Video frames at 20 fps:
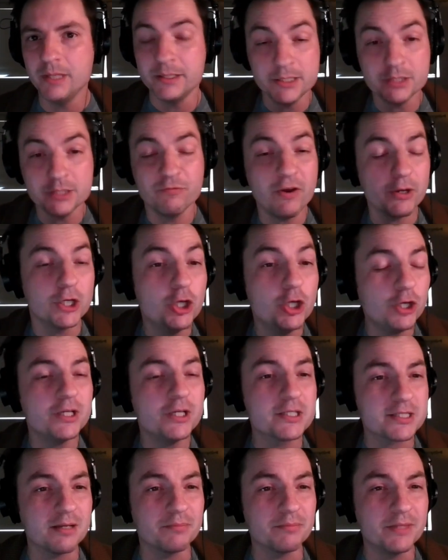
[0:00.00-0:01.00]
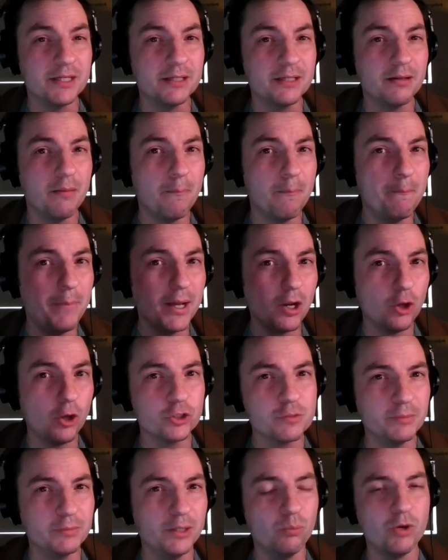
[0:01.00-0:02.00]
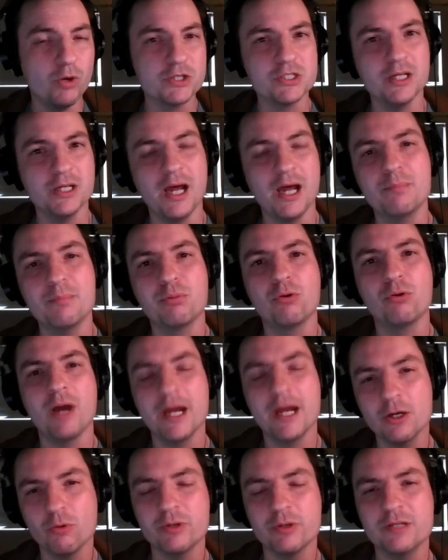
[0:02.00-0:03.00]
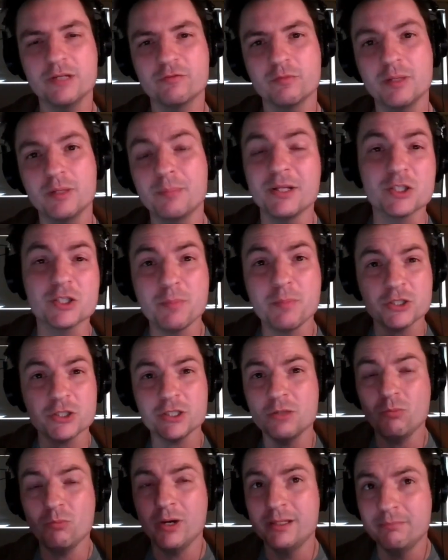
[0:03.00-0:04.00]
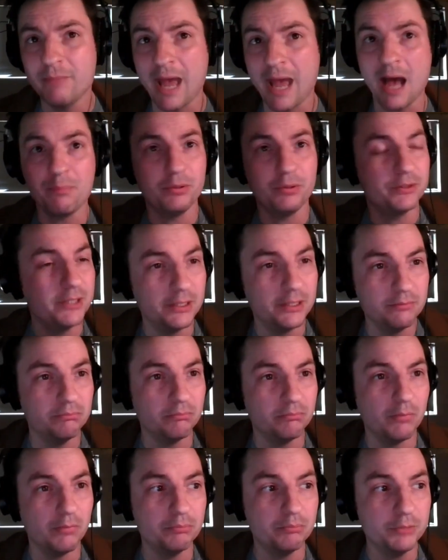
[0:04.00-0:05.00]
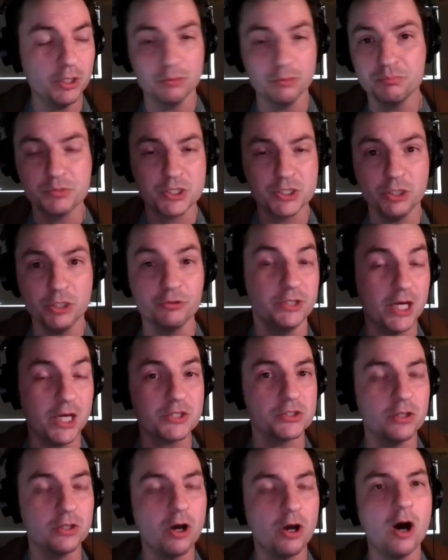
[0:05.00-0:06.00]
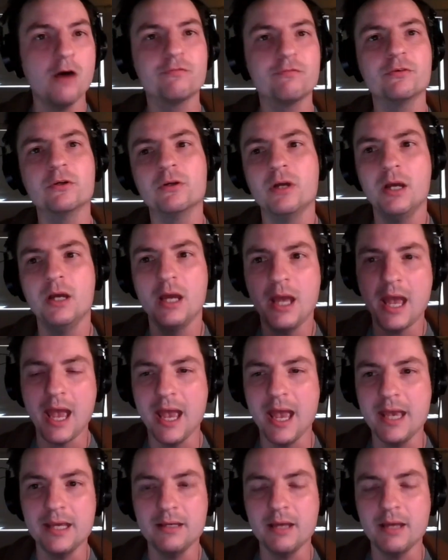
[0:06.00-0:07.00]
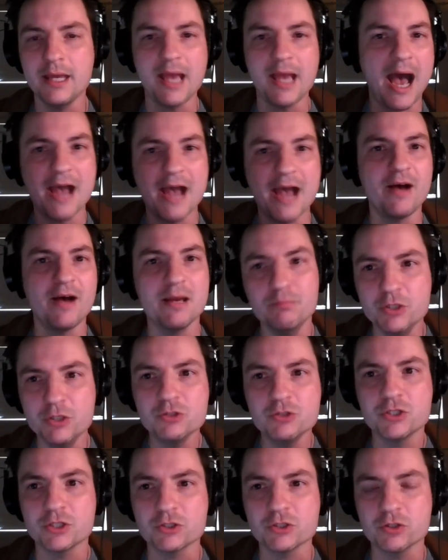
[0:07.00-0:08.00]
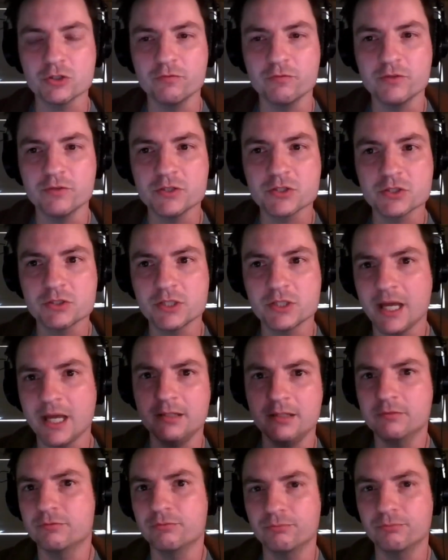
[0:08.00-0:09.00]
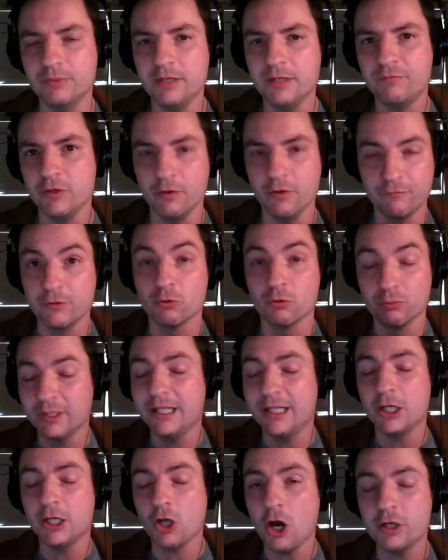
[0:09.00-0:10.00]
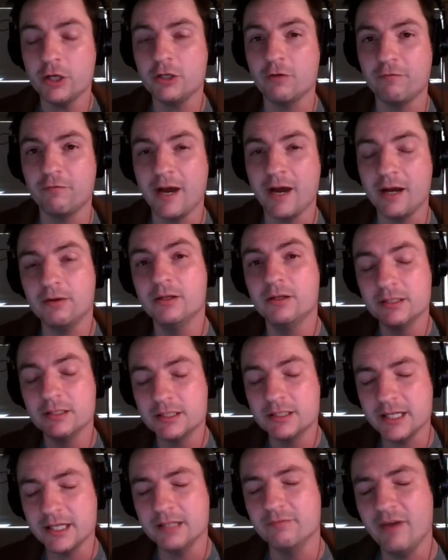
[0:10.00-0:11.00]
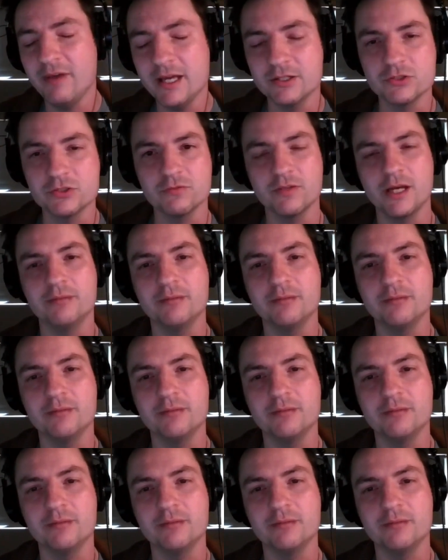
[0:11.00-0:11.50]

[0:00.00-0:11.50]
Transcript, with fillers: It did very good at something, but ultimately wasn't a priority for people, especially when Apple didn't, you know, still doesn't offer a, a hi-fi music service to kind of if you if you're really an audiophile to take advantage right.